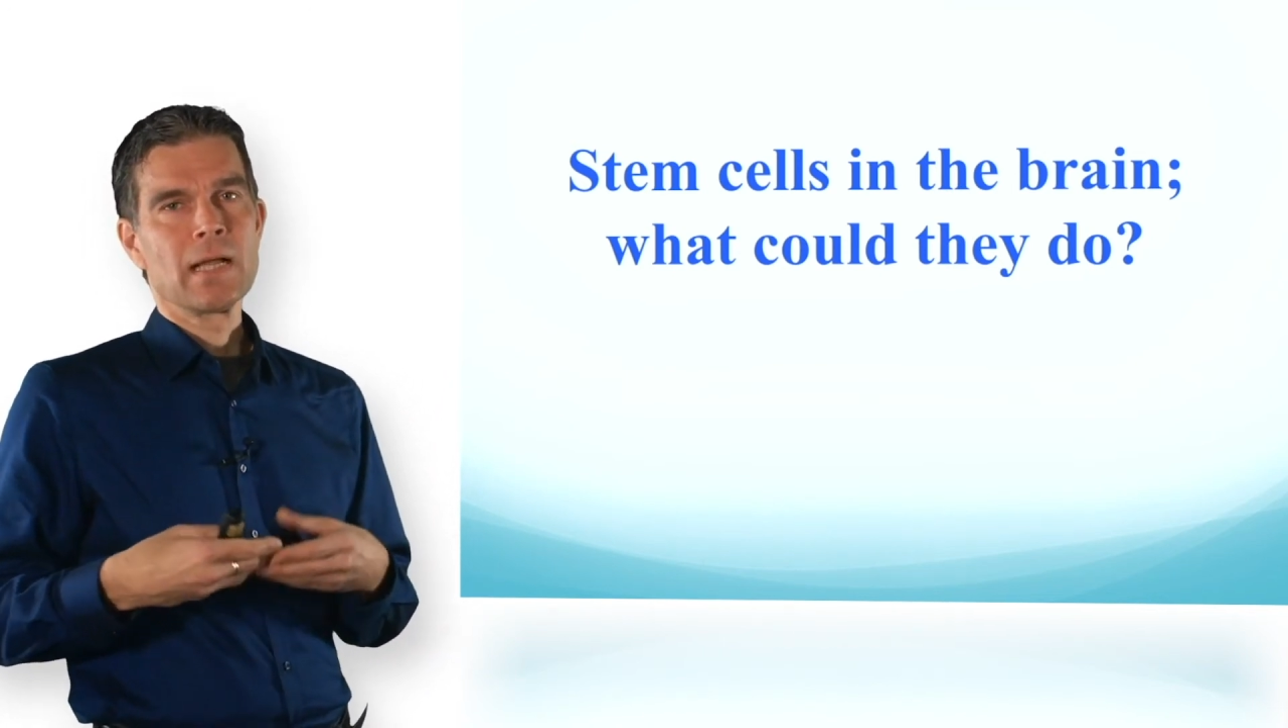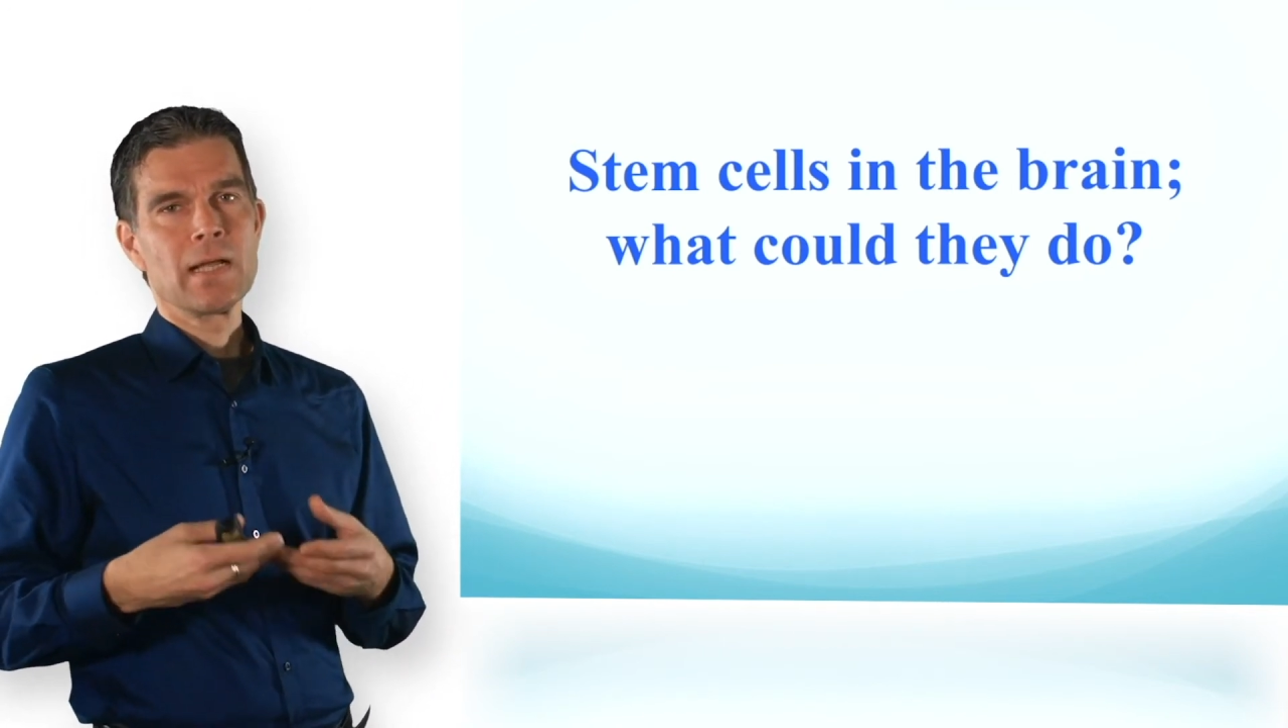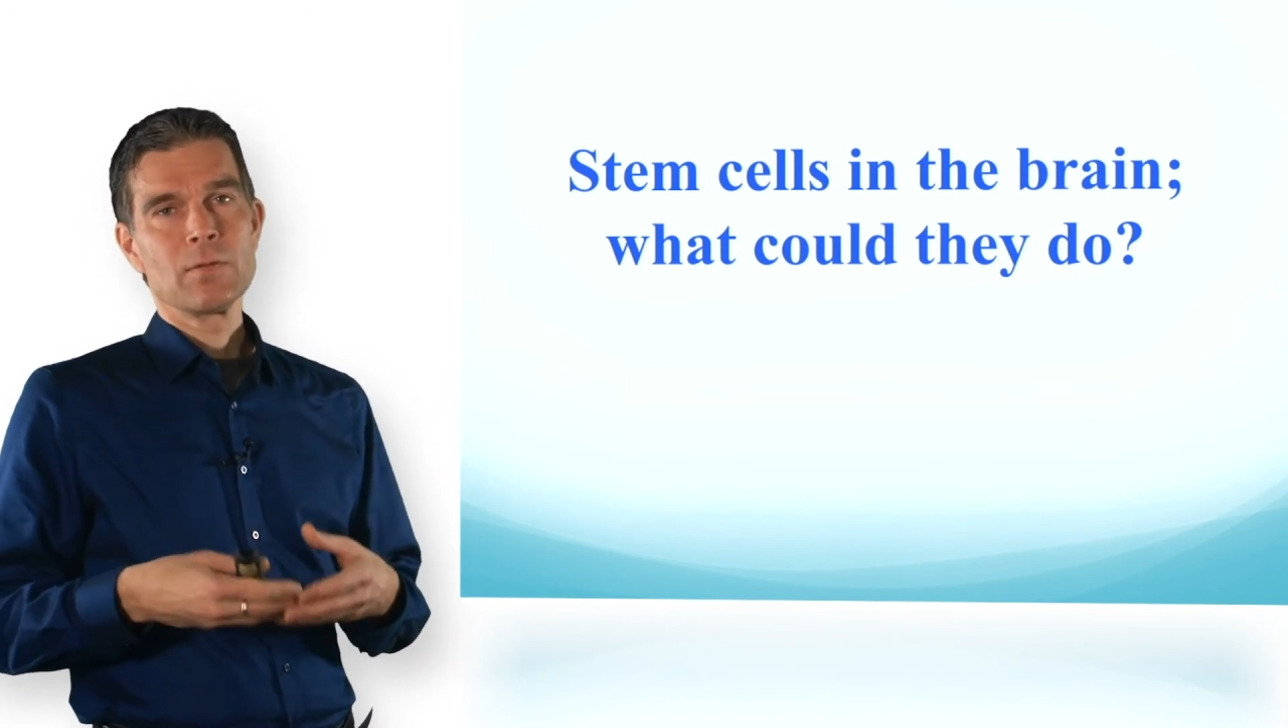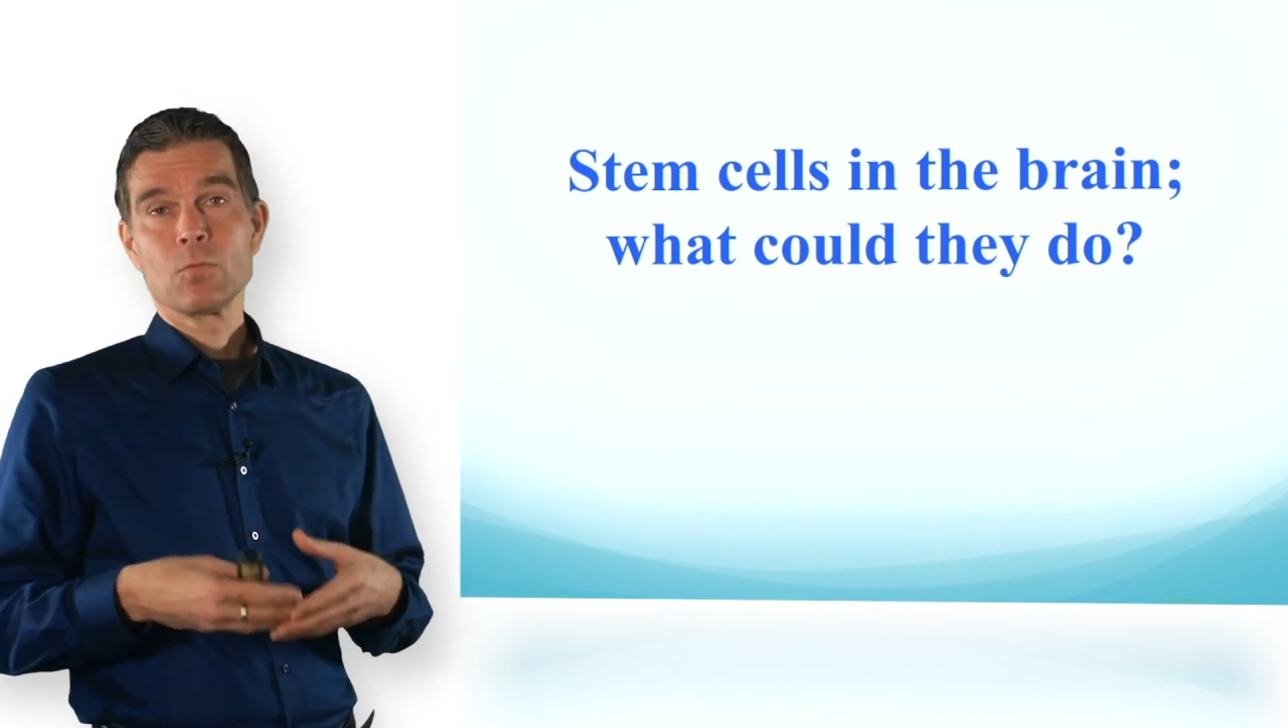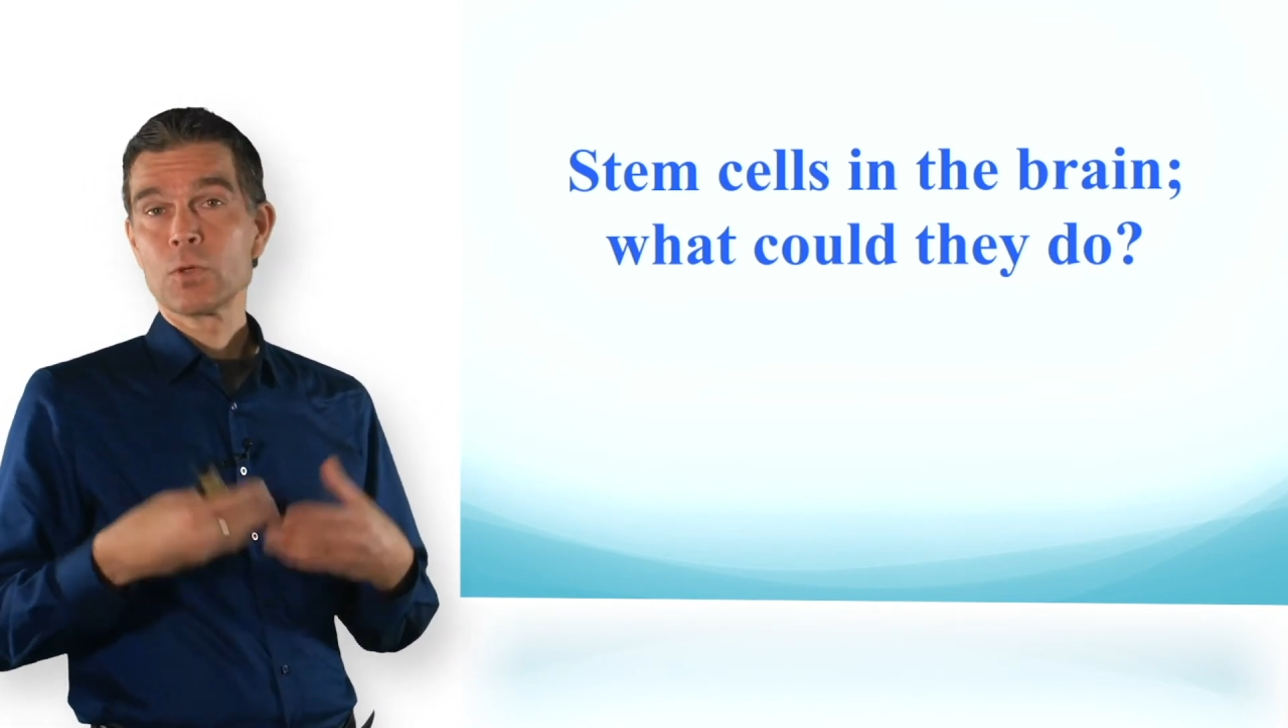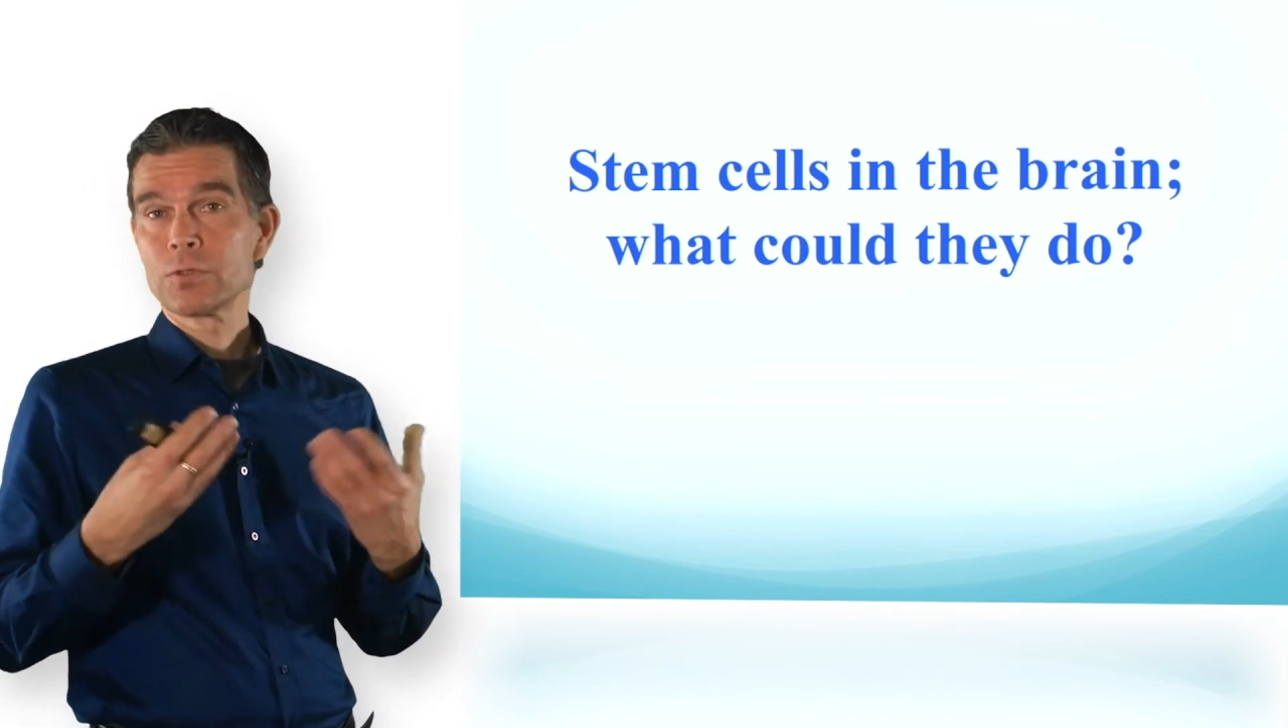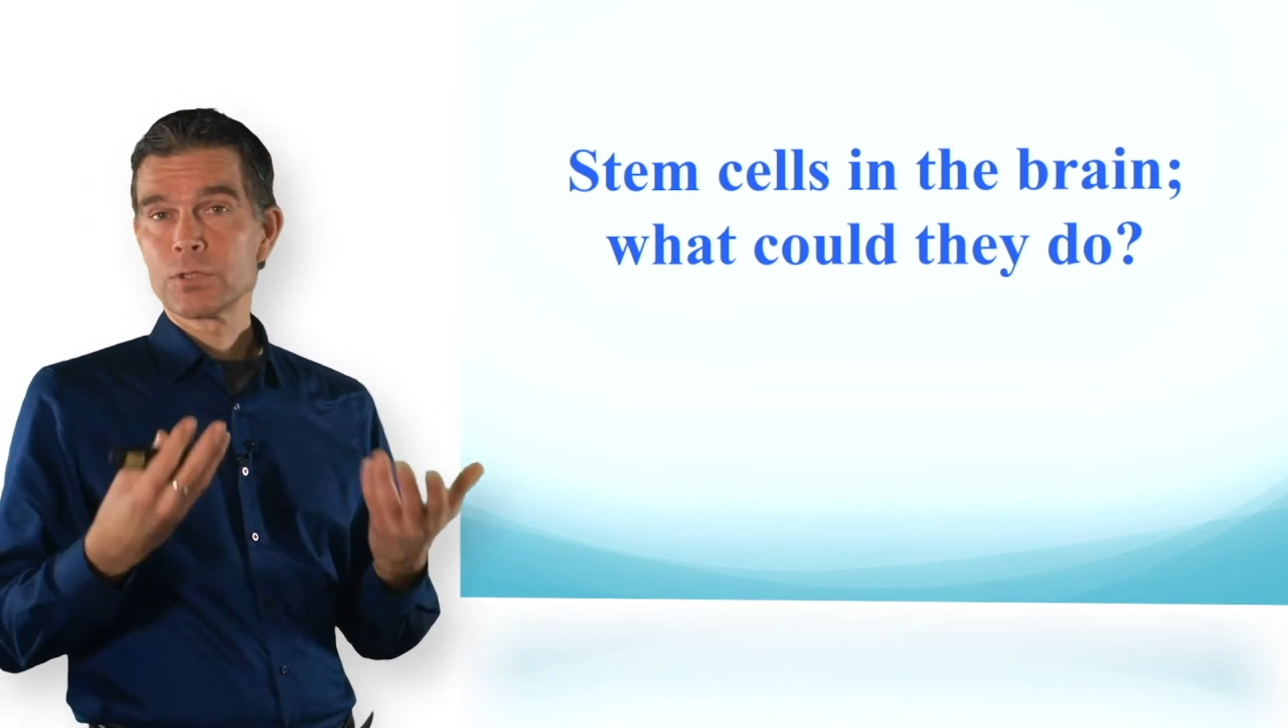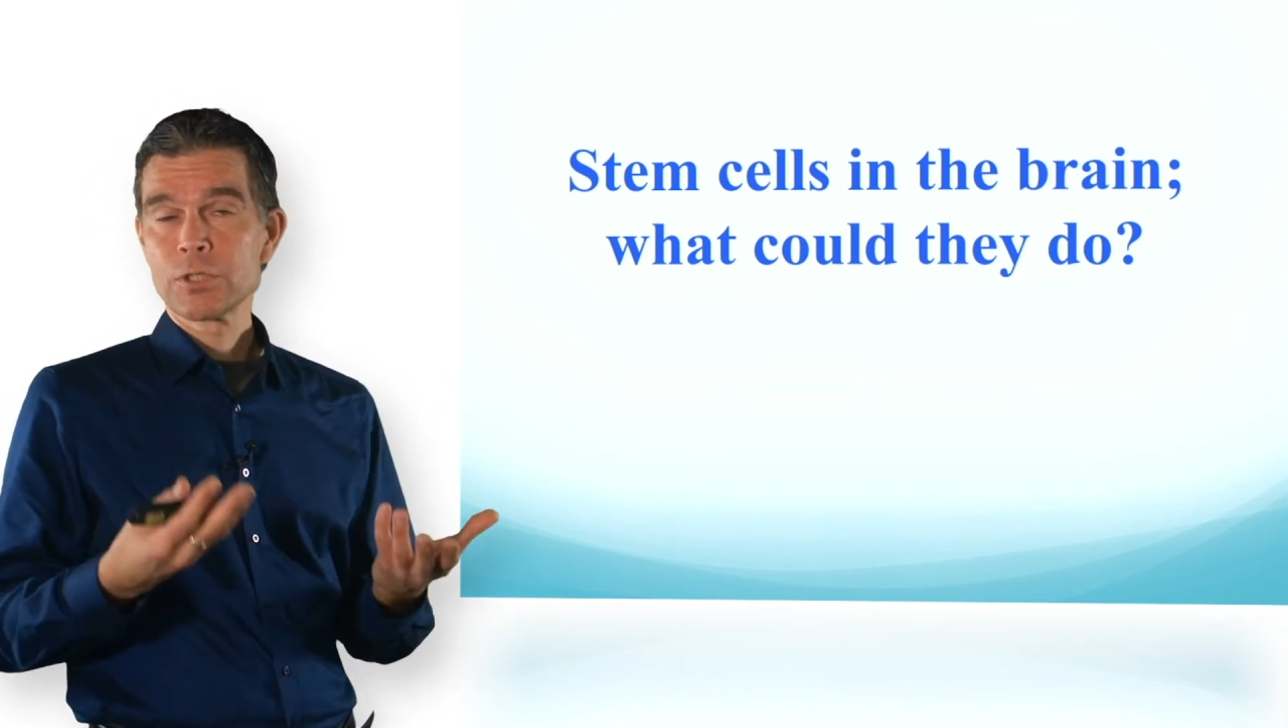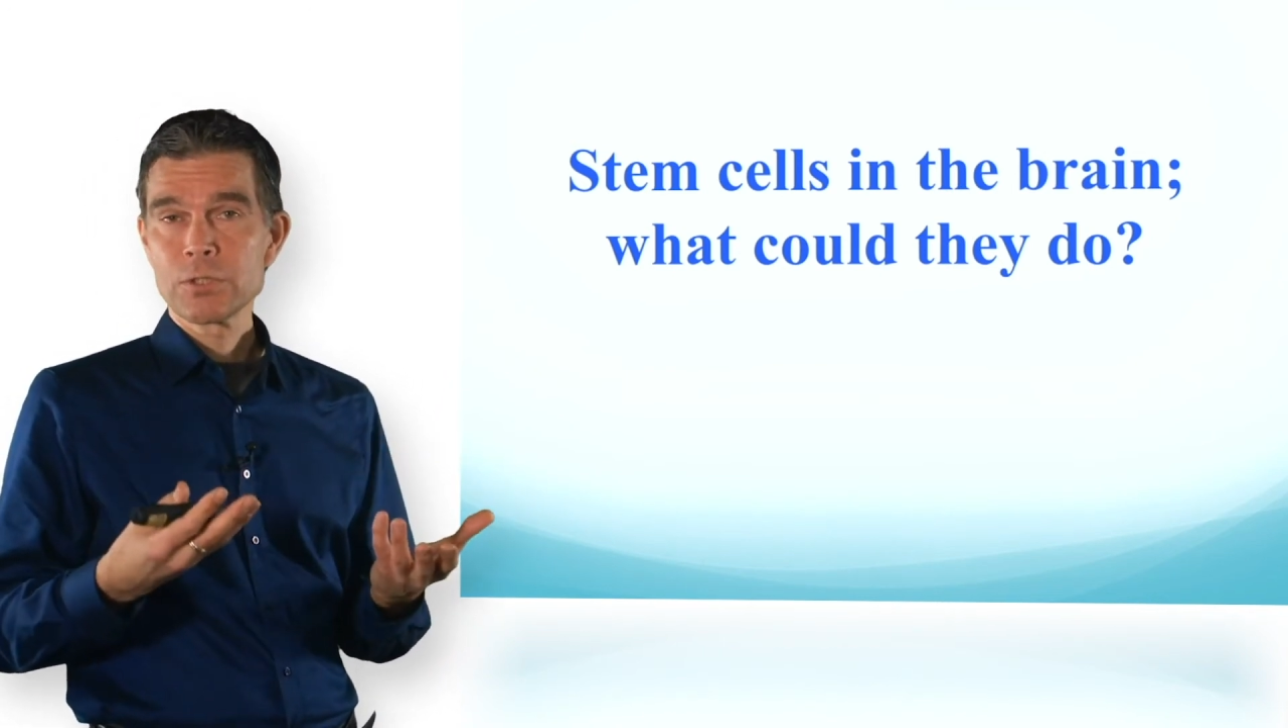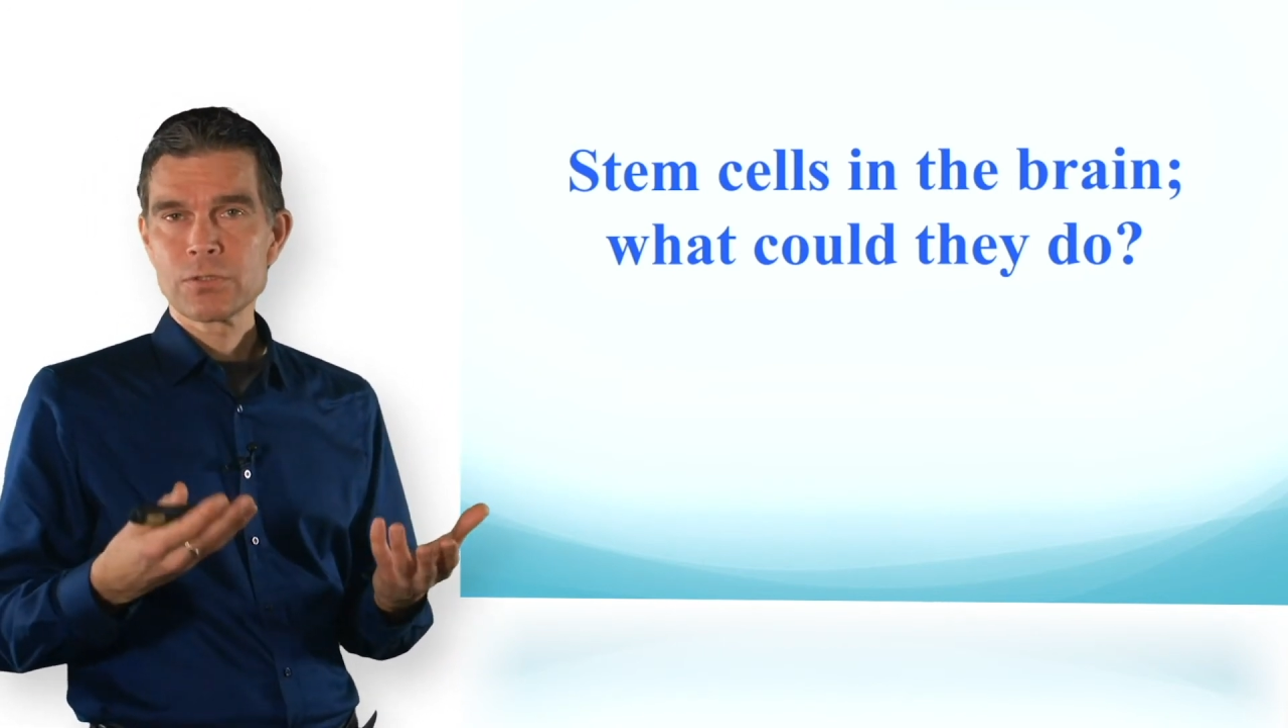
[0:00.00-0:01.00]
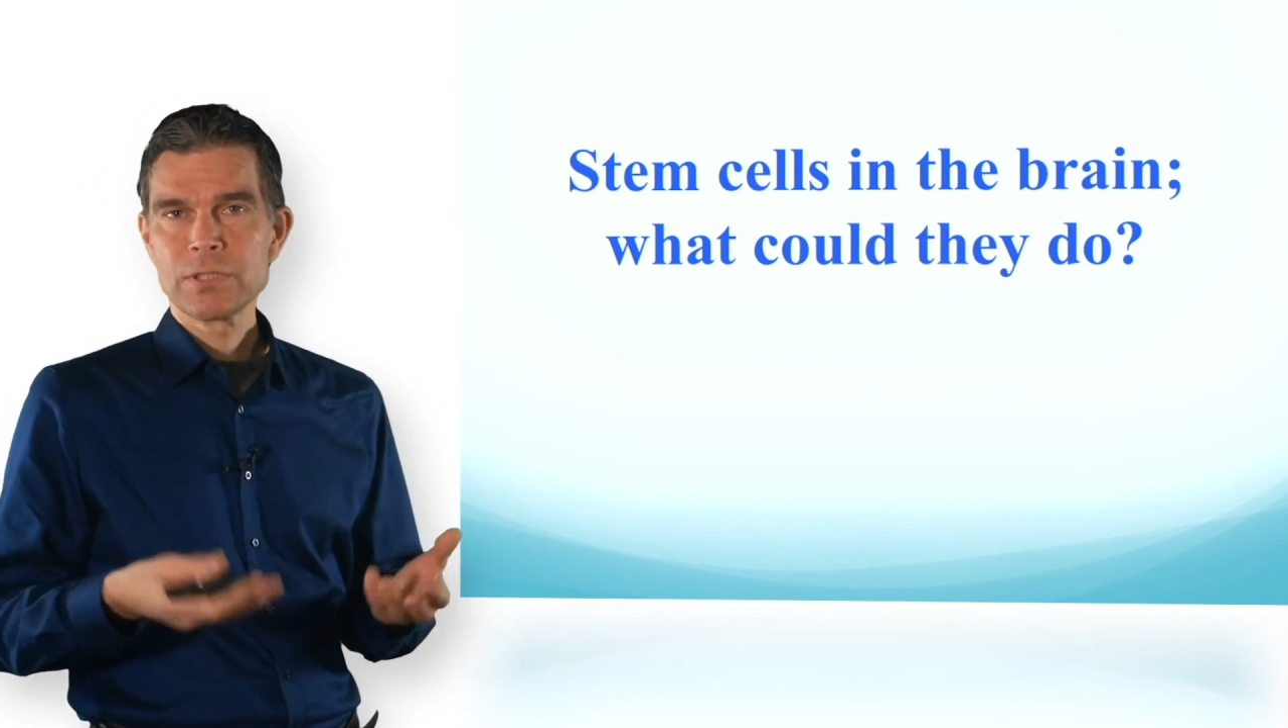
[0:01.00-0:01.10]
and what could